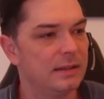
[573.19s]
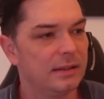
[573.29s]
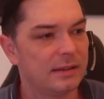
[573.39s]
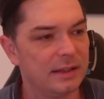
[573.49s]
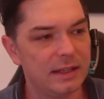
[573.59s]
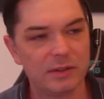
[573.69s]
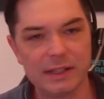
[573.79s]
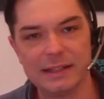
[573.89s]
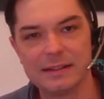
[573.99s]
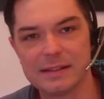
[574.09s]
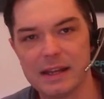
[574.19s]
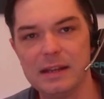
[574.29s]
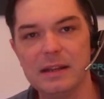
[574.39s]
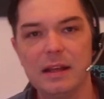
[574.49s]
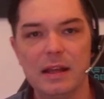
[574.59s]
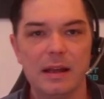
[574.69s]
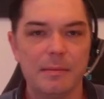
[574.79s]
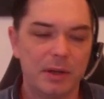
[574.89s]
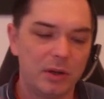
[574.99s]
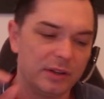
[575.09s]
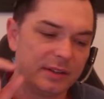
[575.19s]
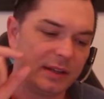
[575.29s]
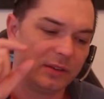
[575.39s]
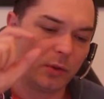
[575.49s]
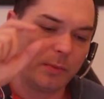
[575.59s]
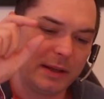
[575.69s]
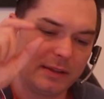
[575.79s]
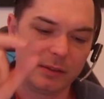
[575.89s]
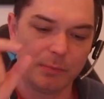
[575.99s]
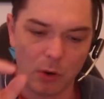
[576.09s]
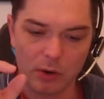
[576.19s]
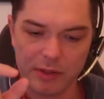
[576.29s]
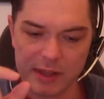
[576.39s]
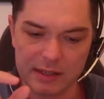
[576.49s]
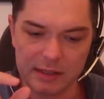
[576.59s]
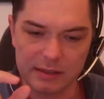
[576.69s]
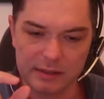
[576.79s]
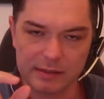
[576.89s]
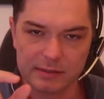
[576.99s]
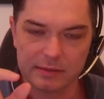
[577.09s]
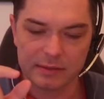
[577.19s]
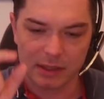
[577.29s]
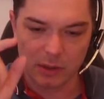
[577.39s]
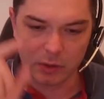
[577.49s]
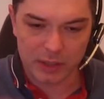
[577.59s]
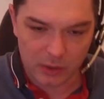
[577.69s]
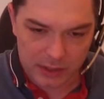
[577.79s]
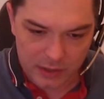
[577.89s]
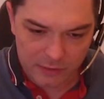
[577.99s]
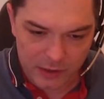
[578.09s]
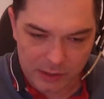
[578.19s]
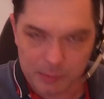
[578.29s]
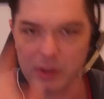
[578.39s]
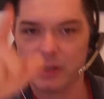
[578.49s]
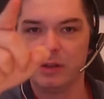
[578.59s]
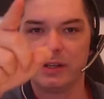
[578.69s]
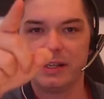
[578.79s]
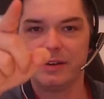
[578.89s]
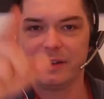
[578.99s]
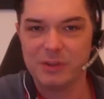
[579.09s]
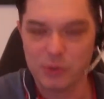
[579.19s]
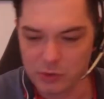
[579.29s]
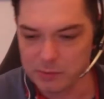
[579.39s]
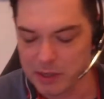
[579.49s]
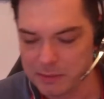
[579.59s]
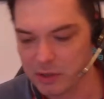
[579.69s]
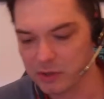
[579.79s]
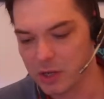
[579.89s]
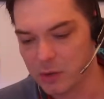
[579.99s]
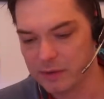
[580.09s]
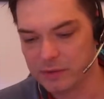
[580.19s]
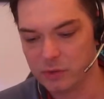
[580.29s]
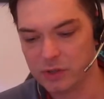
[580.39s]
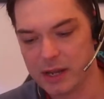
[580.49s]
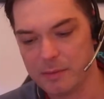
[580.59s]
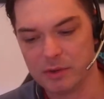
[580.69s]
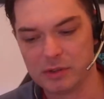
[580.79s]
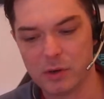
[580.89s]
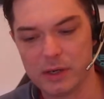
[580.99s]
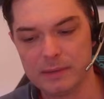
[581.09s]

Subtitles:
It's literally insane, because there's so many small things. And I look down here at Facebook and I look here at YouTube, because now I have two cameras going.